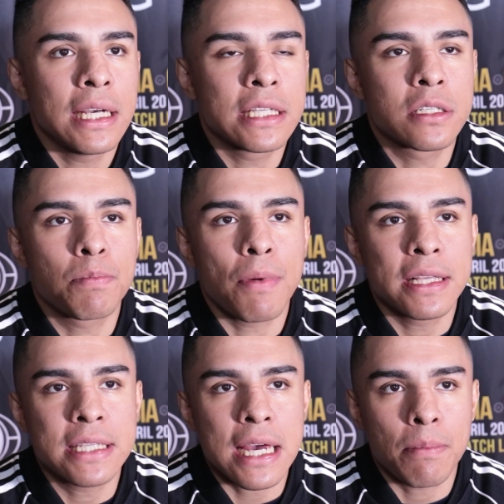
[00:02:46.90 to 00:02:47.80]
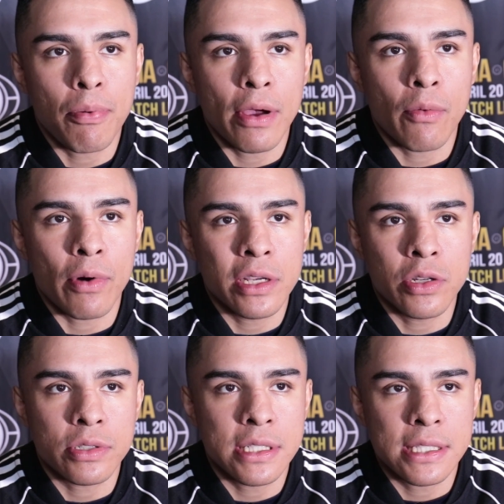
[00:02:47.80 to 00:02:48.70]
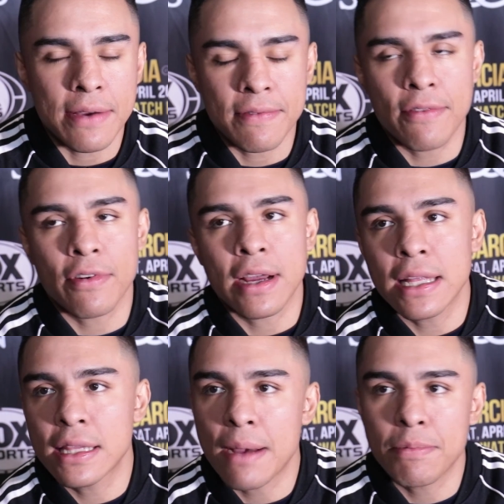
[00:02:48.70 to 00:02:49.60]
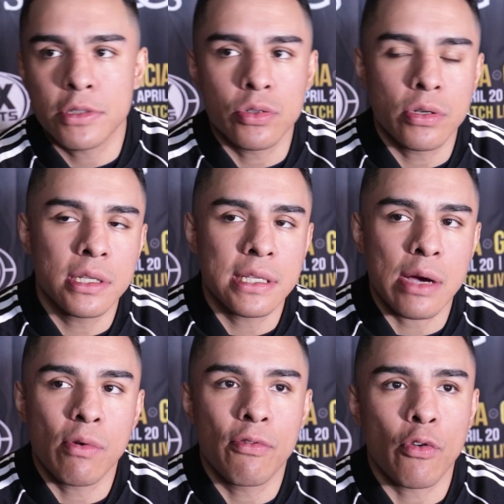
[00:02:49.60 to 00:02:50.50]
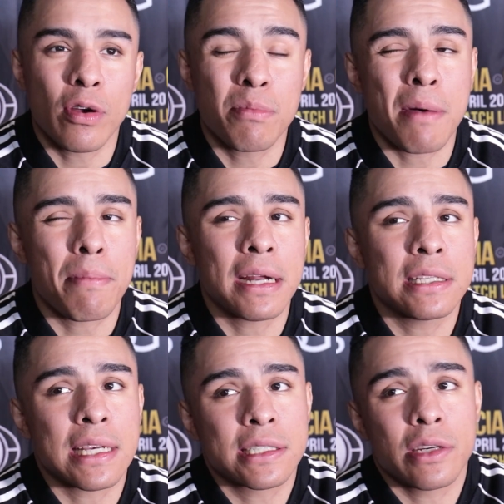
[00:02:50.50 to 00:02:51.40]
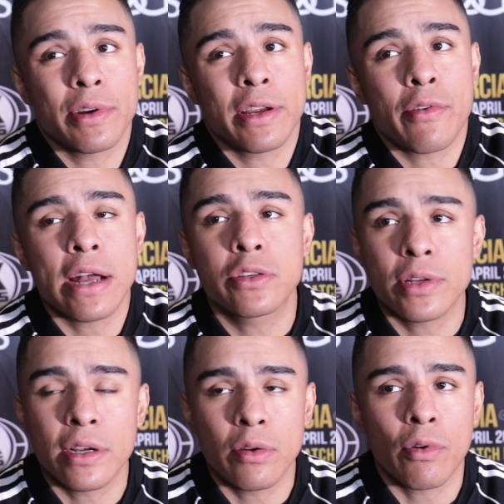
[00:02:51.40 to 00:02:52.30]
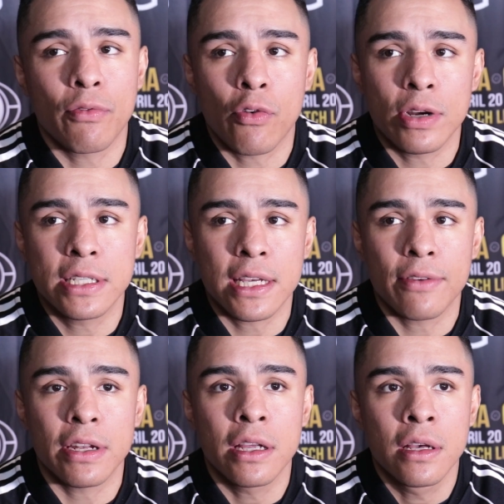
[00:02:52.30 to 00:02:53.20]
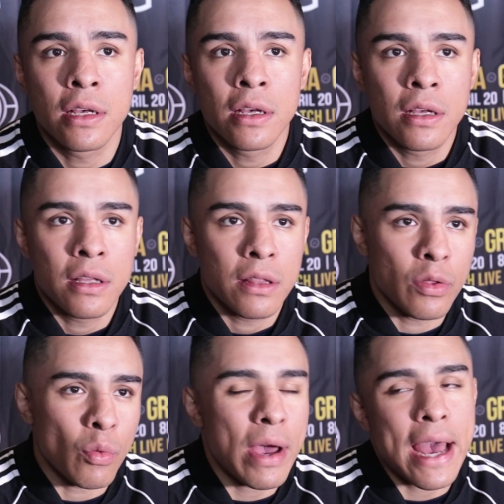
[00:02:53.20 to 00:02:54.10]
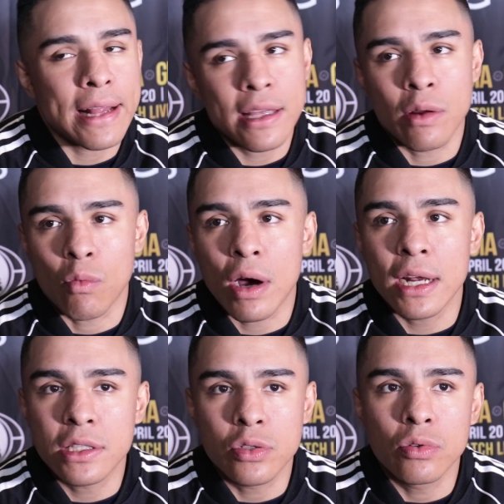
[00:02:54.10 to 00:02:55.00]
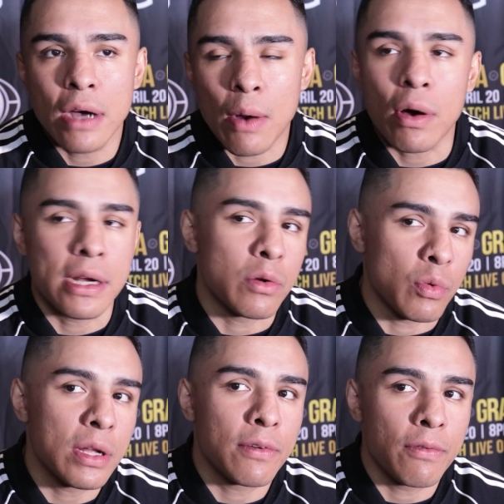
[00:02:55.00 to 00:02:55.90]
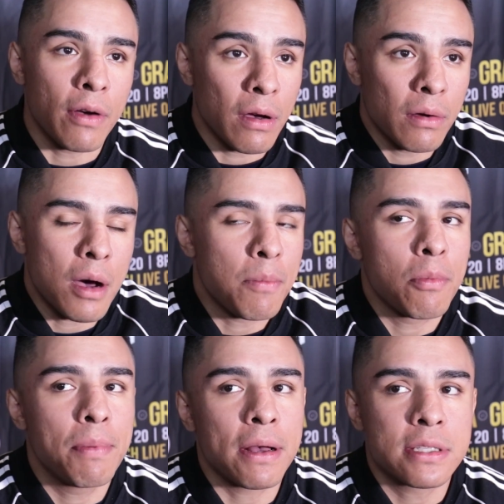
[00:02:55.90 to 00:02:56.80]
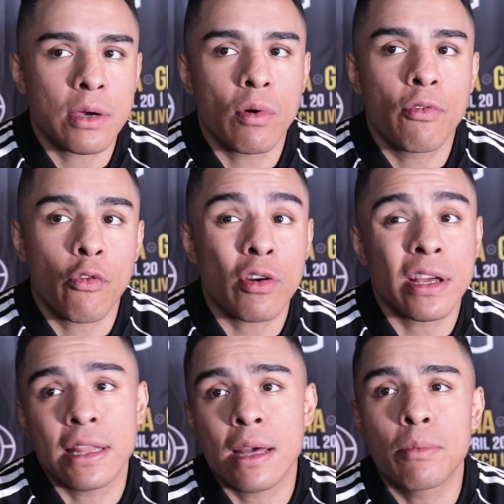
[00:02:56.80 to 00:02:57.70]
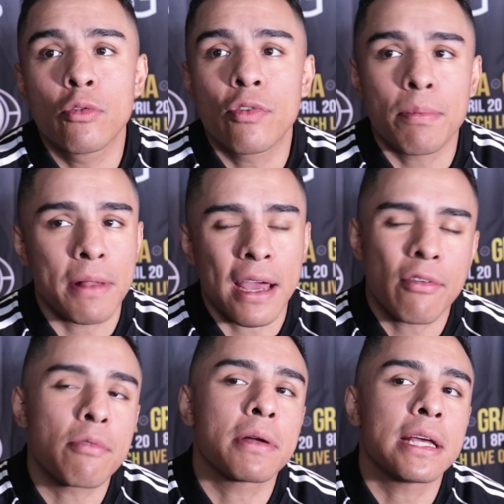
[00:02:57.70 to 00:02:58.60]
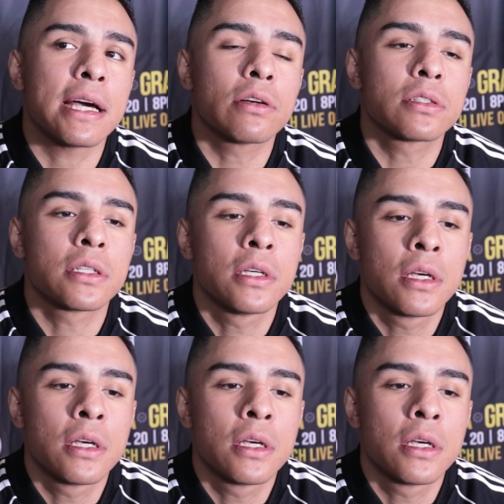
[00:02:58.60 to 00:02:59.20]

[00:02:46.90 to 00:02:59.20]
it's a it's at a point where you know since I've never gotten the opportunities at 140, my body's actually already graduated to 147 the way I didn't want it to. I wanted to win a, a, couple belts at 140 and then move up like everybody else.